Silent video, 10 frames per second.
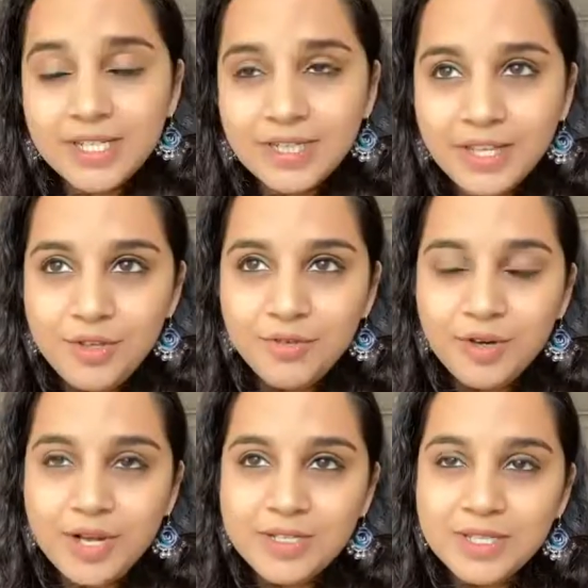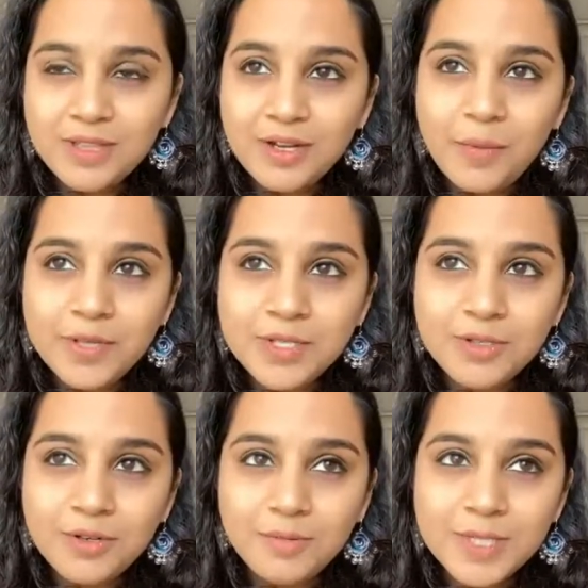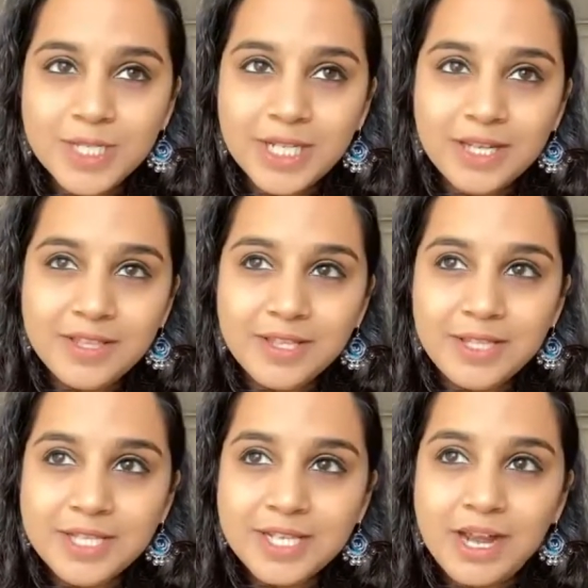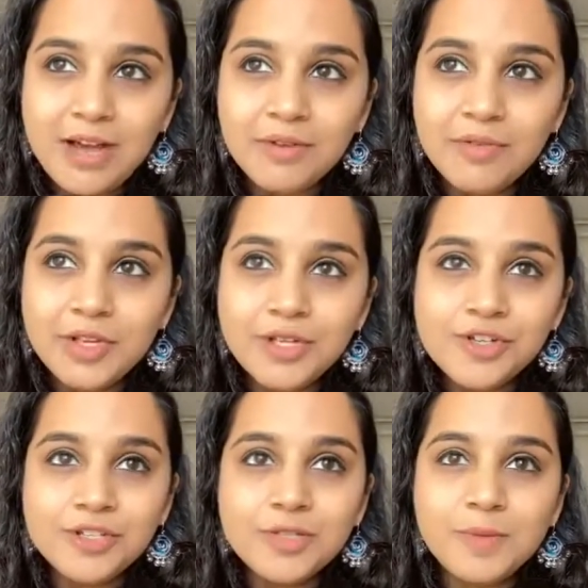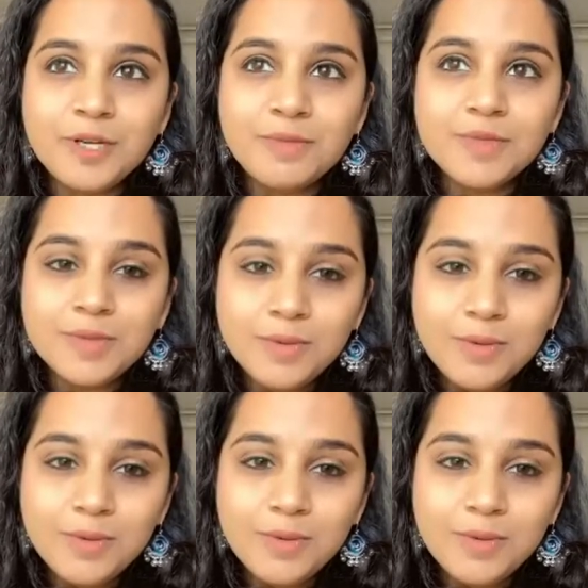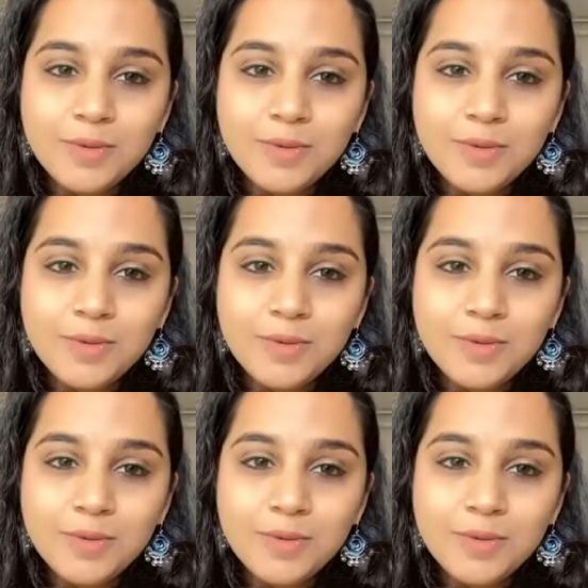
Thank you for asking that question, Thomas. And I think these clarifications become so important.